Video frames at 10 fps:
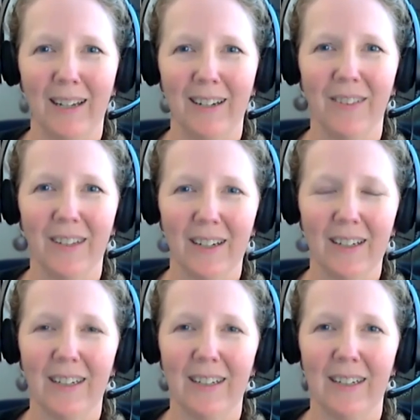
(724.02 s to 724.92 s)
of the
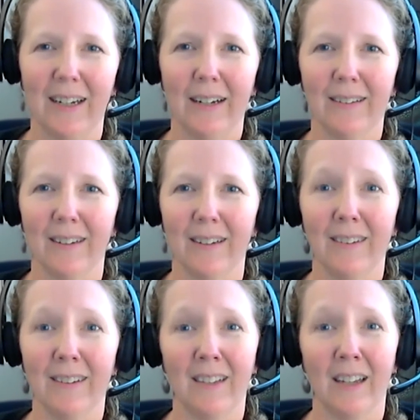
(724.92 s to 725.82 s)
gut-kidney axis
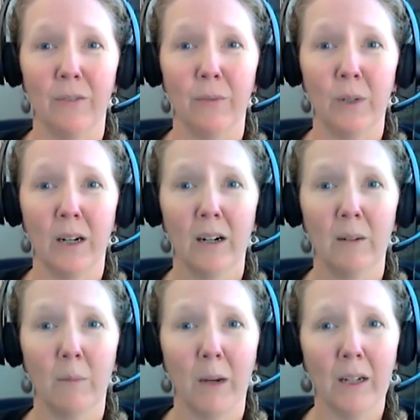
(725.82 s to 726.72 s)
is that if we
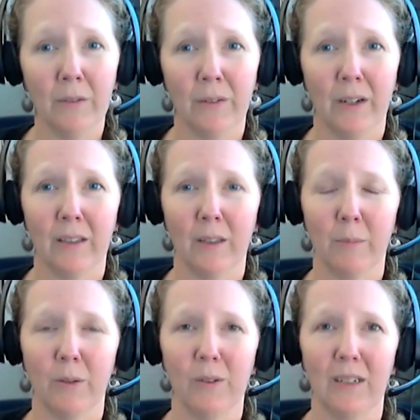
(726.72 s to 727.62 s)
are modifying the
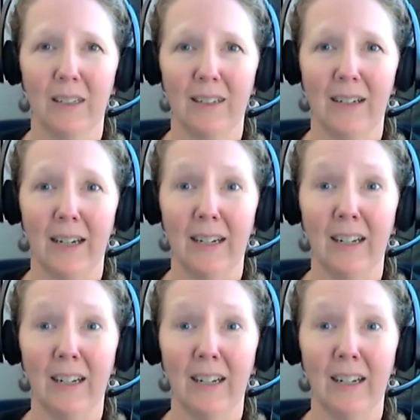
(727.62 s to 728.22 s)
protein in the diet